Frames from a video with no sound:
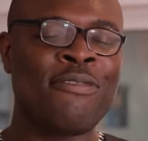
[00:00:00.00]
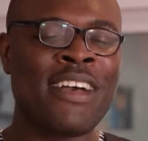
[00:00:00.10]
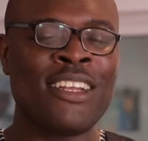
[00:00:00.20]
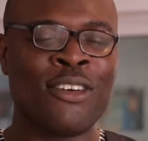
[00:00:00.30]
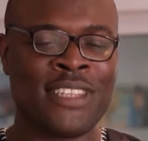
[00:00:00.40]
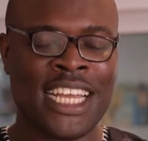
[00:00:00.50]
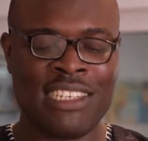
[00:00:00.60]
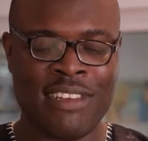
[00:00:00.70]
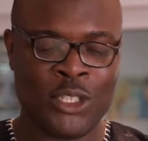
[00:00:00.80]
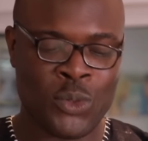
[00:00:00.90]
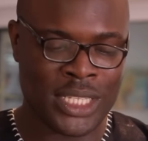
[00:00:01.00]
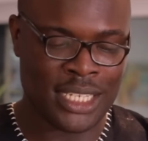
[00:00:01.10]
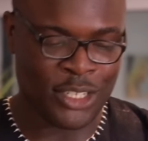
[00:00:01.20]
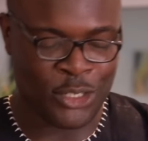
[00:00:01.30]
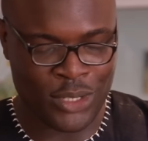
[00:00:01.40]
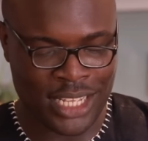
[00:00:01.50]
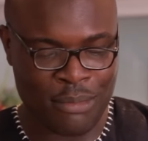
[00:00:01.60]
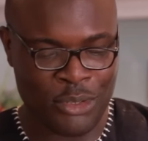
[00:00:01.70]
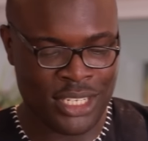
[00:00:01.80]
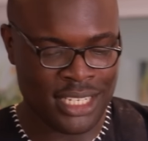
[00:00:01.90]
a fan of Nigerian Twitter, you know that
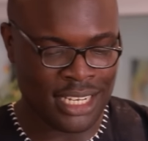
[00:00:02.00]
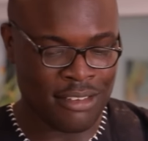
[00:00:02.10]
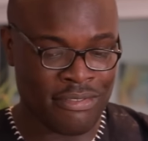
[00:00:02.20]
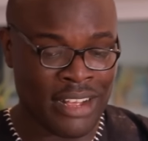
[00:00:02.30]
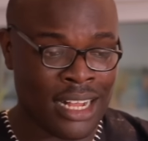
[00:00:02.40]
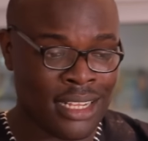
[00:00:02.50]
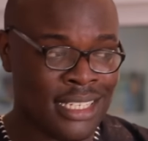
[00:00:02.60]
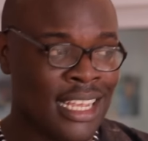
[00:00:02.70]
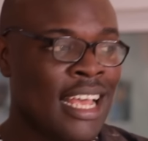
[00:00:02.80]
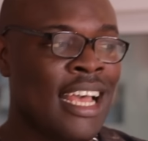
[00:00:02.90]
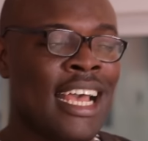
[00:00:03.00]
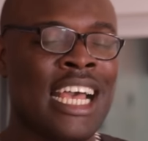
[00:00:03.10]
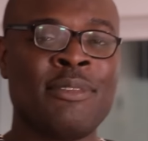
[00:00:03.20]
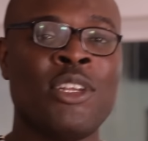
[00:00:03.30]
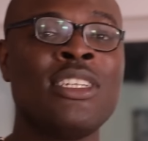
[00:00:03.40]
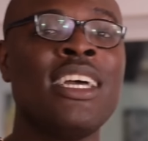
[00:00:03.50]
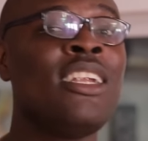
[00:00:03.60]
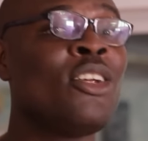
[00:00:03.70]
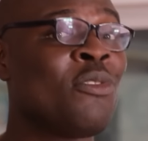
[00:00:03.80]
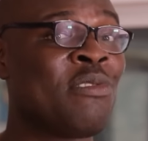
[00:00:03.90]
the musician Fals has been under
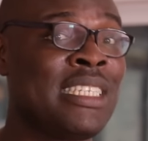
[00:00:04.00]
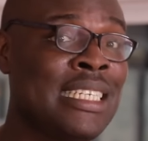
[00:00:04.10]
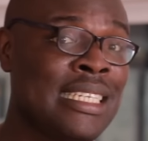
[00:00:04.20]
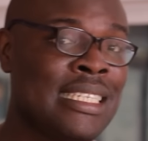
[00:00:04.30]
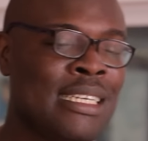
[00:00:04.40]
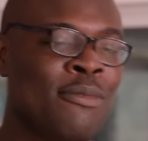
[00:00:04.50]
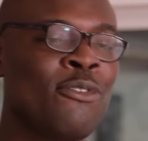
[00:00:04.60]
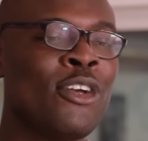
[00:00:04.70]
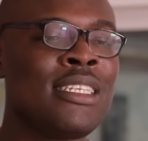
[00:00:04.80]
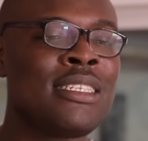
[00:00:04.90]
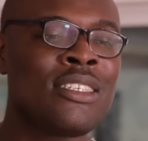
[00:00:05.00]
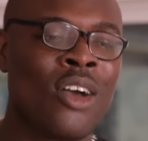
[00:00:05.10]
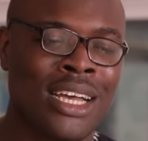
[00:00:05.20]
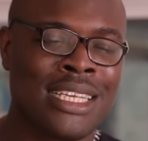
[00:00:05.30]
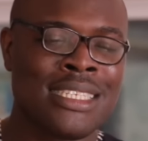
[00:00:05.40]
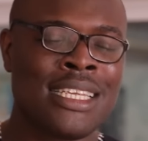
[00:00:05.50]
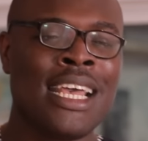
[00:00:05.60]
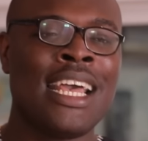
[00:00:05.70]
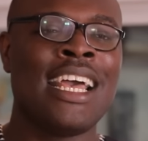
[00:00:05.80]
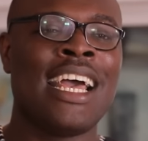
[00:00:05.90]
a lot of criticism for his songs
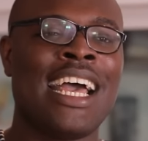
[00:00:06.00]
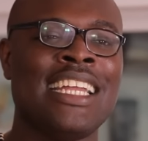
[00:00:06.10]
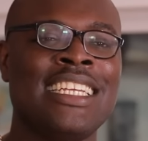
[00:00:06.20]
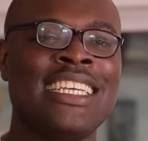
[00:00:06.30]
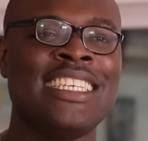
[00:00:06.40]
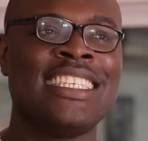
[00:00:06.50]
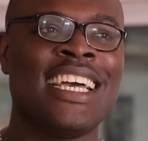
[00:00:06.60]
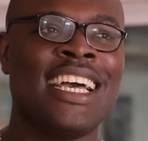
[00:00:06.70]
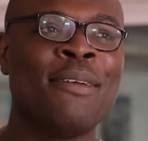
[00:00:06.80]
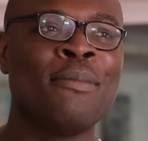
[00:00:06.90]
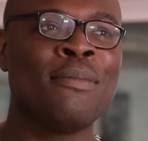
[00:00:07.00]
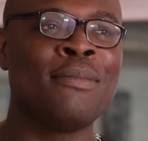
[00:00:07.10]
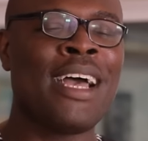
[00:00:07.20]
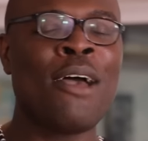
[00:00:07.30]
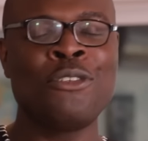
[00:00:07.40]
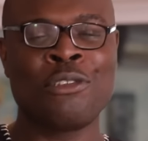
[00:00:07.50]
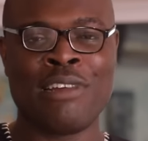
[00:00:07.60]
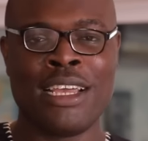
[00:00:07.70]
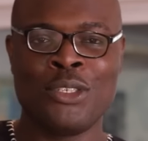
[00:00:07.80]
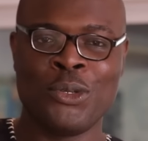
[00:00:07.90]
and his
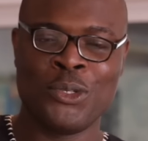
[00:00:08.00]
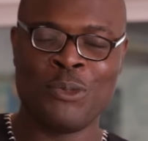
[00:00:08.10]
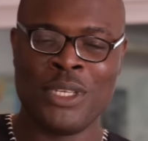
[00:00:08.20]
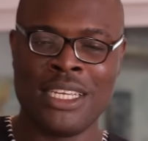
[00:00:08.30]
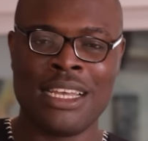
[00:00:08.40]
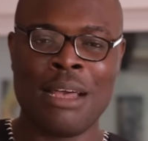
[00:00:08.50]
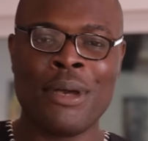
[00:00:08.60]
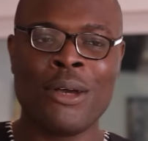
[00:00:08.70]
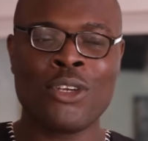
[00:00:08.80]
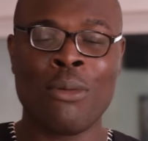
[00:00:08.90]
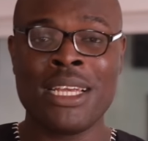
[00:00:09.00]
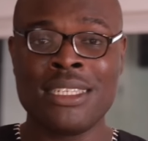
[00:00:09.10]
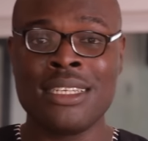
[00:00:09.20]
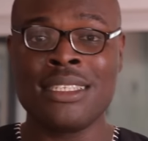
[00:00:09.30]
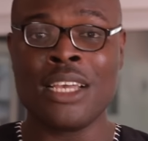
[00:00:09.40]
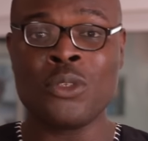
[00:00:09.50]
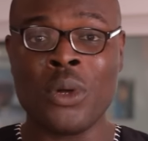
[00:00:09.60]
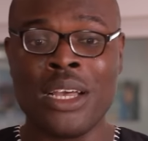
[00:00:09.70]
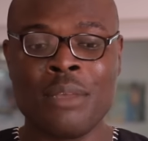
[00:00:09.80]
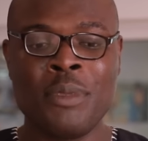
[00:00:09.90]
outcry, so to speak, about commercial sex
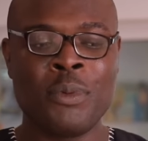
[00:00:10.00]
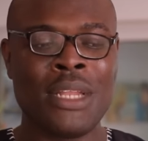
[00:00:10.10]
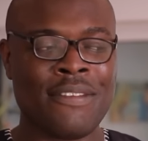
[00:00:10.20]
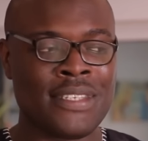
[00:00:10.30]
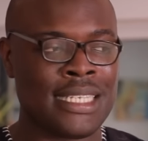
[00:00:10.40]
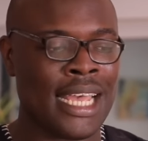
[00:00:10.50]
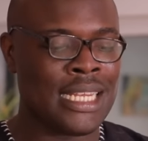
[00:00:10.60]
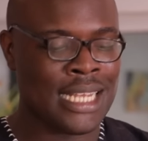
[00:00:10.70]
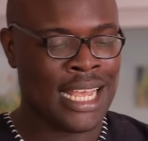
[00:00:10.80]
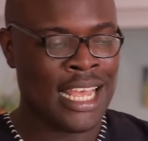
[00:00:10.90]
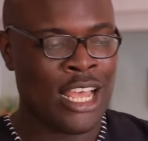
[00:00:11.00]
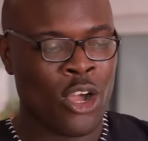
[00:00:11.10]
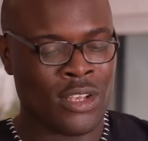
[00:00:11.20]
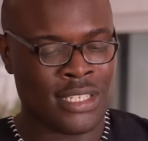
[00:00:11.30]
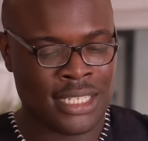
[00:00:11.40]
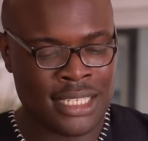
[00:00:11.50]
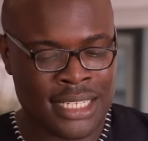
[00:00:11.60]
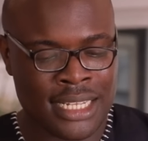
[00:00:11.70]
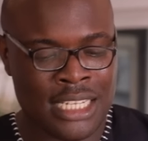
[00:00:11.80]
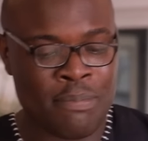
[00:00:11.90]
work. People have said
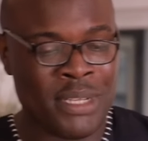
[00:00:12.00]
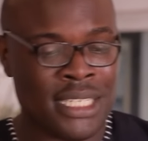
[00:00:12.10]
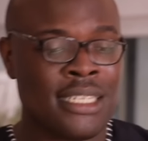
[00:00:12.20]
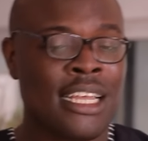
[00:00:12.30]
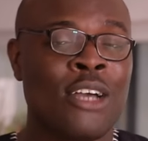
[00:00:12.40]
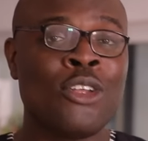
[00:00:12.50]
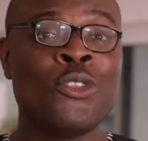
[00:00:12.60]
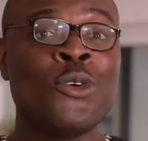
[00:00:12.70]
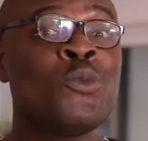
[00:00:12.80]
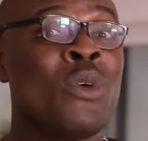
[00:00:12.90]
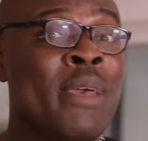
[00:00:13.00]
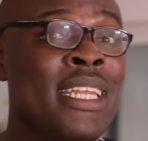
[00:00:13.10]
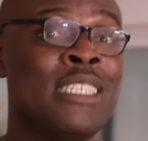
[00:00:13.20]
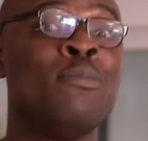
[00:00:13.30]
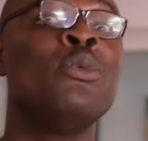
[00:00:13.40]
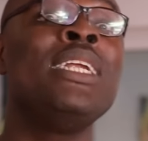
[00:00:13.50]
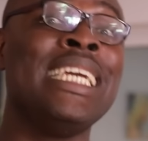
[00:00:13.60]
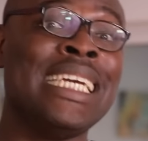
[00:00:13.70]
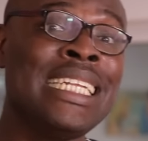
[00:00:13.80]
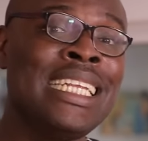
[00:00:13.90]
consistently beating down on those women is
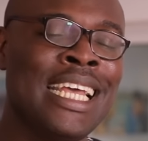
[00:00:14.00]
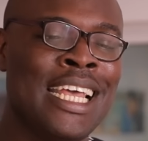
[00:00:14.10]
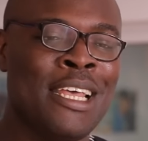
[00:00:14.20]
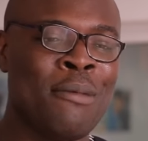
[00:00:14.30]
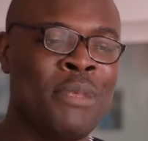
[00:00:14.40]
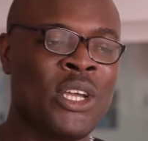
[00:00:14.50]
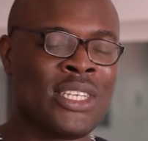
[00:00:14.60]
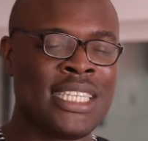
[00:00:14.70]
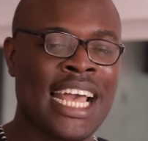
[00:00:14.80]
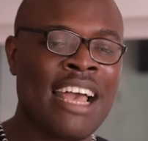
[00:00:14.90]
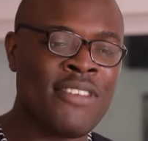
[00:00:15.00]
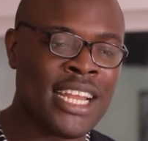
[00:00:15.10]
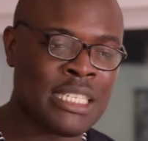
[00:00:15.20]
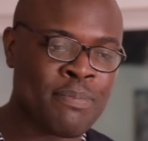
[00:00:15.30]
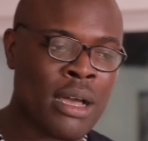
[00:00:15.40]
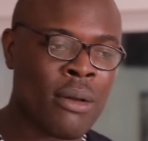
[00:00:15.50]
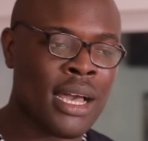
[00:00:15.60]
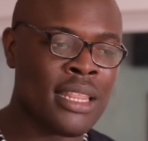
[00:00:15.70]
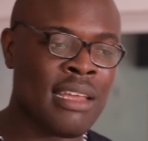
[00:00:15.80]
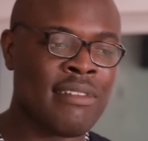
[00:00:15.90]
bullying because they have less
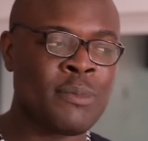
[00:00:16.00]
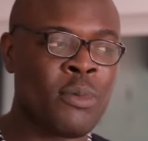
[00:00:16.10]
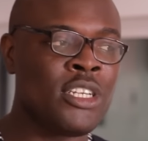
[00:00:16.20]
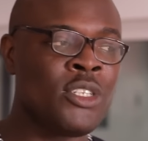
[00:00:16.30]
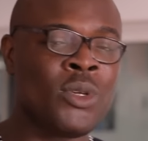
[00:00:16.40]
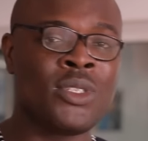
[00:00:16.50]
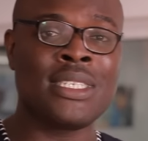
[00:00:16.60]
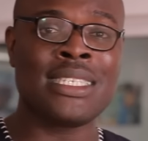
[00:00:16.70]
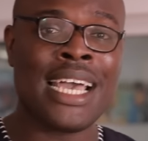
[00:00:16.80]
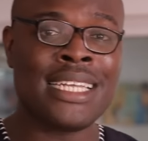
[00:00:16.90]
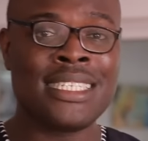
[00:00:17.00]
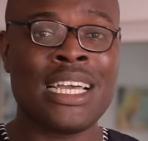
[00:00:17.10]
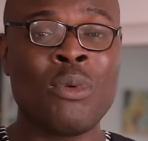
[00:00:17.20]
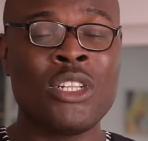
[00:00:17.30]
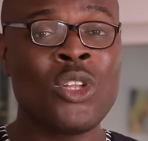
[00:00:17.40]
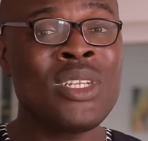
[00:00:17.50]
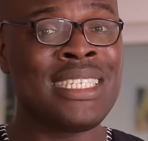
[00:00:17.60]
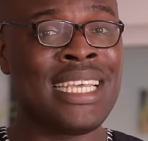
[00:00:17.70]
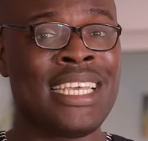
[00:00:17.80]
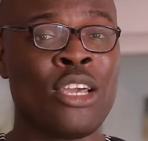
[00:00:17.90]
power, they're responding to a society that will
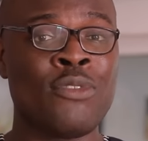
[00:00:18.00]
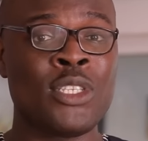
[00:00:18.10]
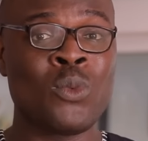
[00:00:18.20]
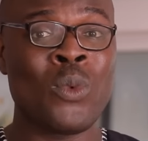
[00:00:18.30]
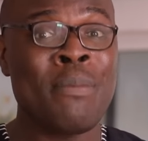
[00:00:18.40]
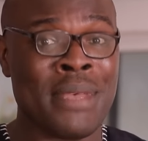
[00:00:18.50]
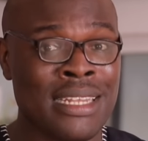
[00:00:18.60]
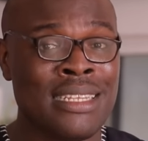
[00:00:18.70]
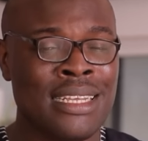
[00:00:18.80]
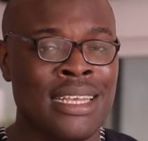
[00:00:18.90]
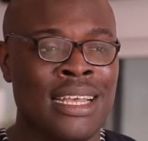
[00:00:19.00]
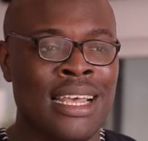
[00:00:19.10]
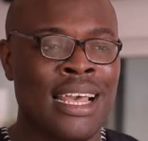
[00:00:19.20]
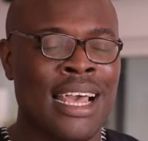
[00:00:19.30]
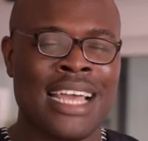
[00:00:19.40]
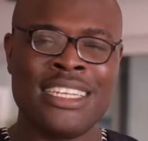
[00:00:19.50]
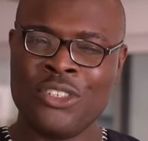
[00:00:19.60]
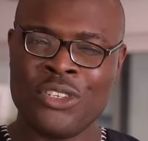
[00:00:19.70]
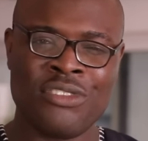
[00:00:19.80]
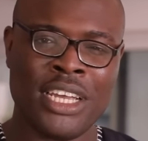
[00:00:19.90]
not take care of its women, and
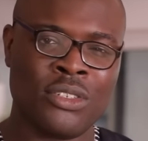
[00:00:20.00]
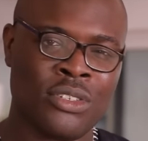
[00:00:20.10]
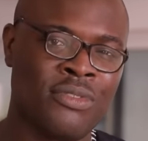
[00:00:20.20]
they're just trying to